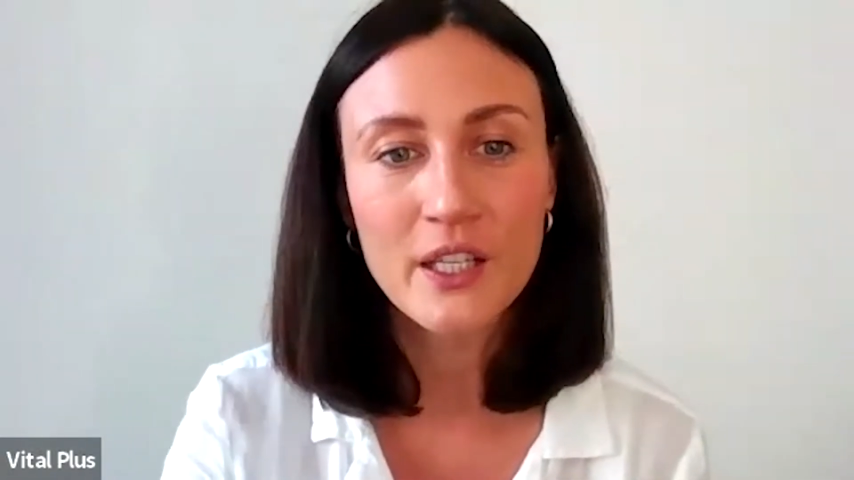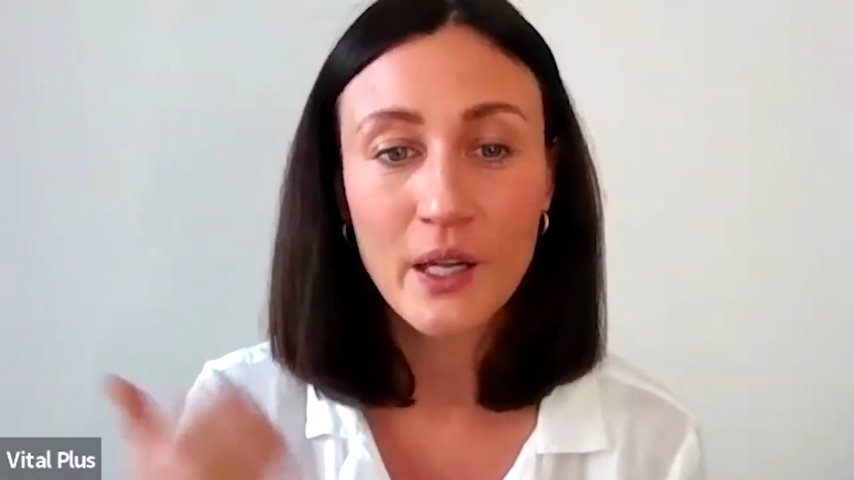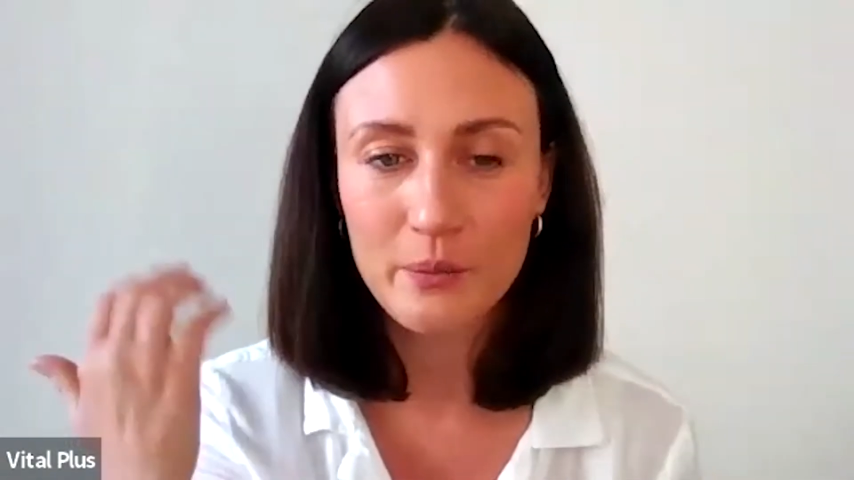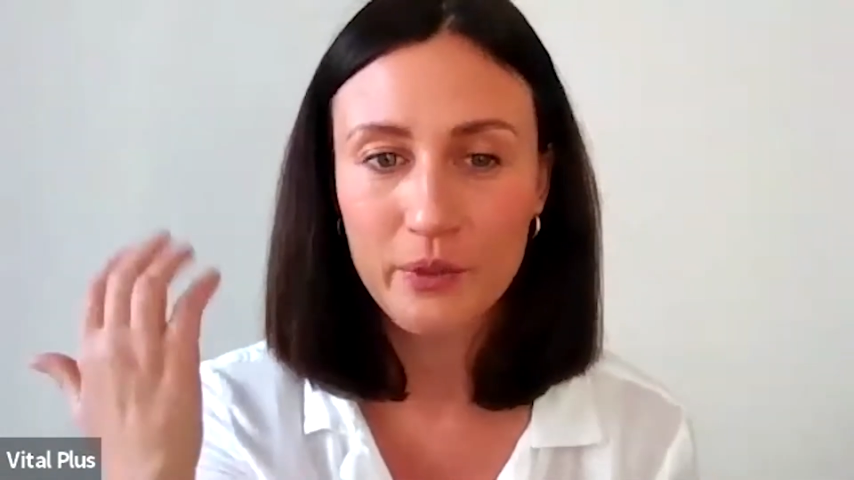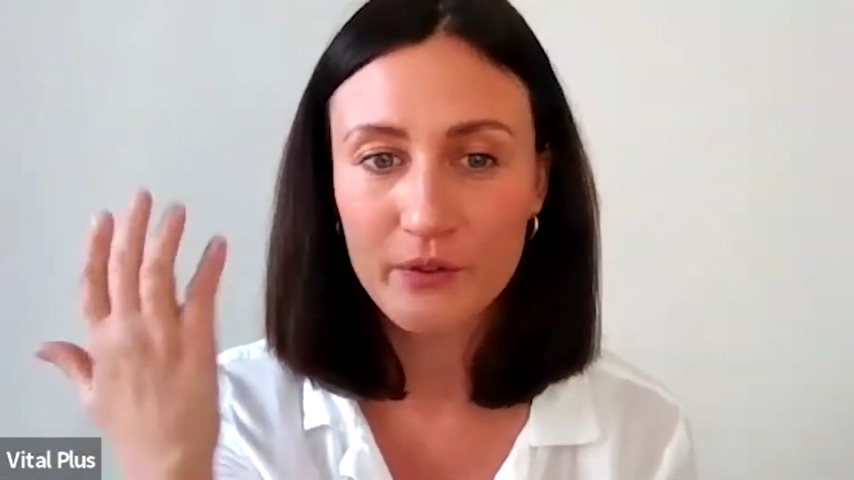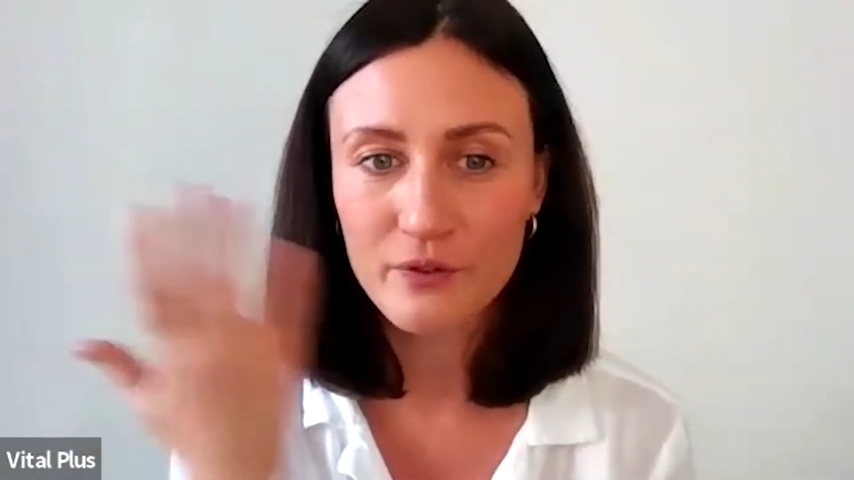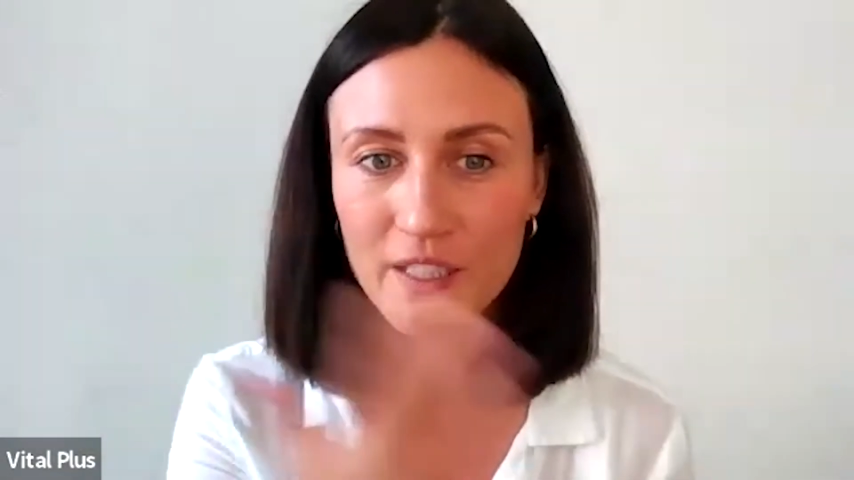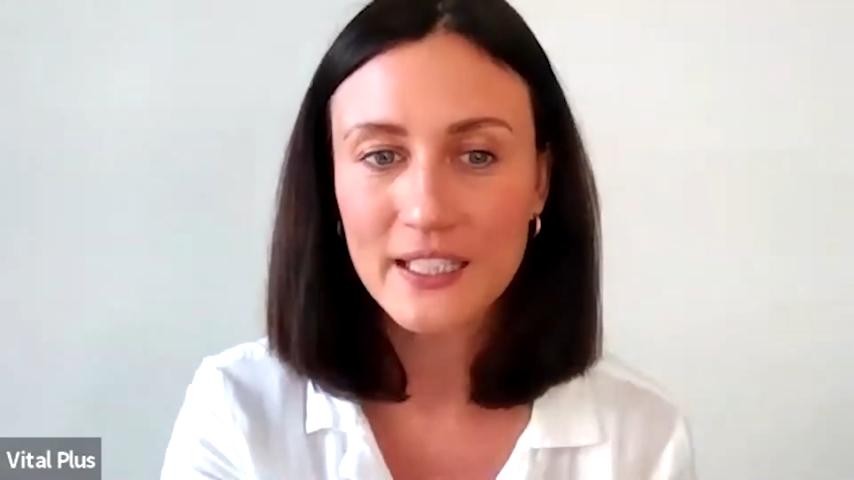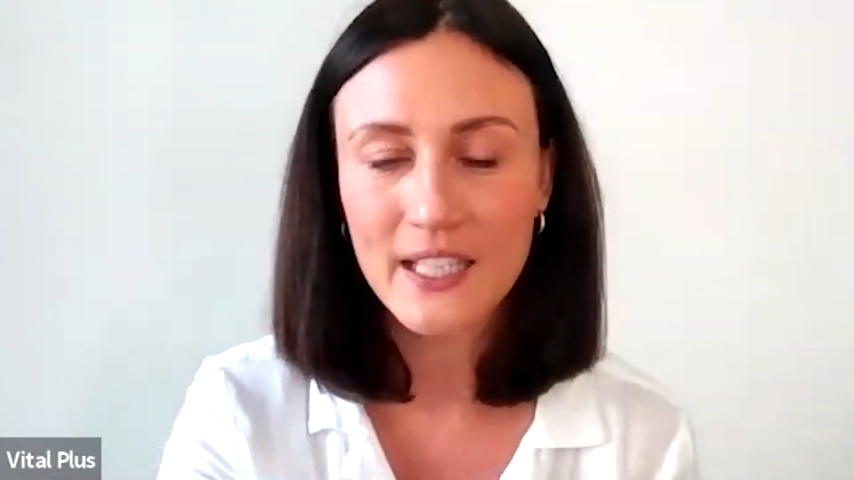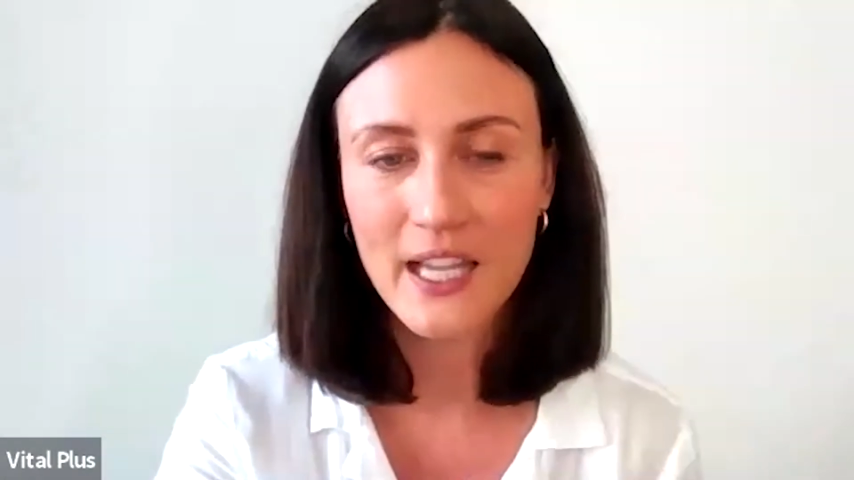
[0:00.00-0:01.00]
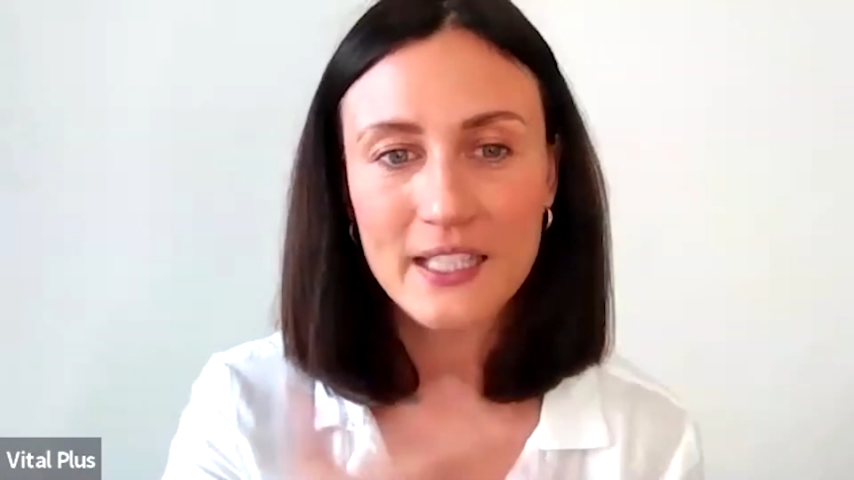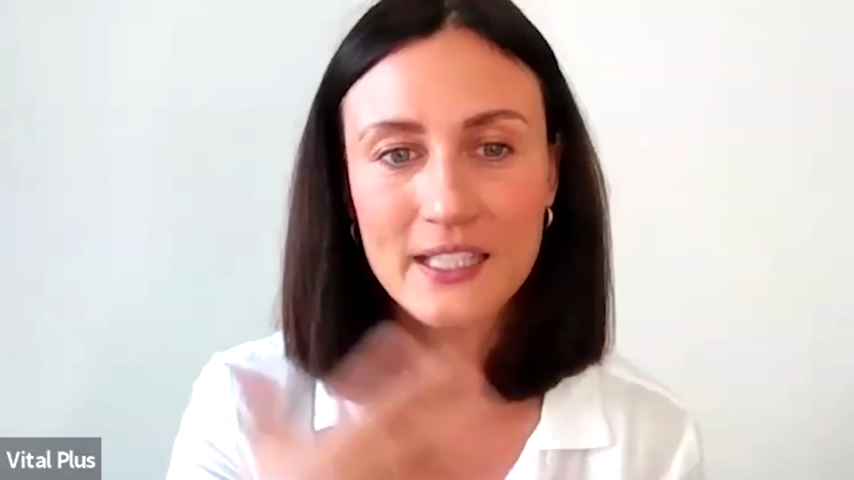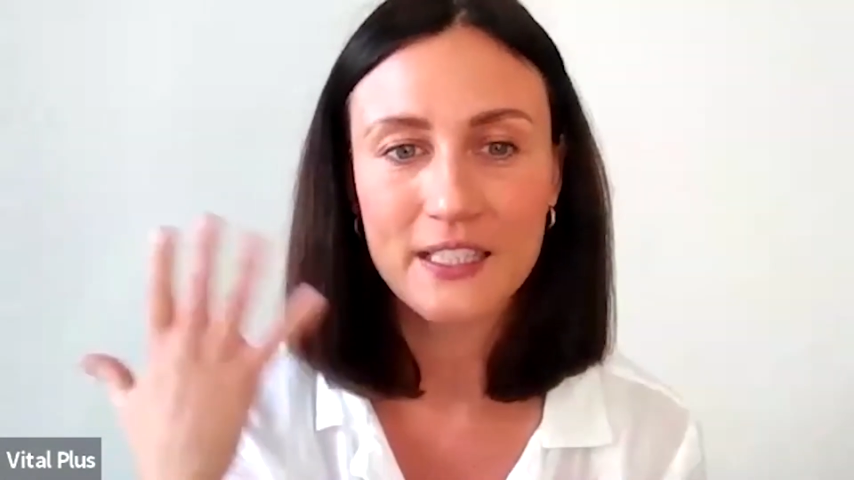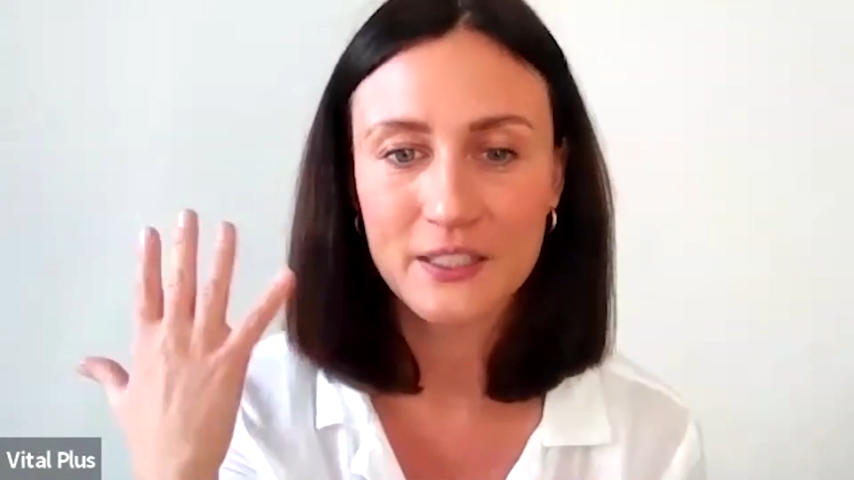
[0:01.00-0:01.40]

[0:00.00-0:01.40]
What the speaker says: and it'll be really nice,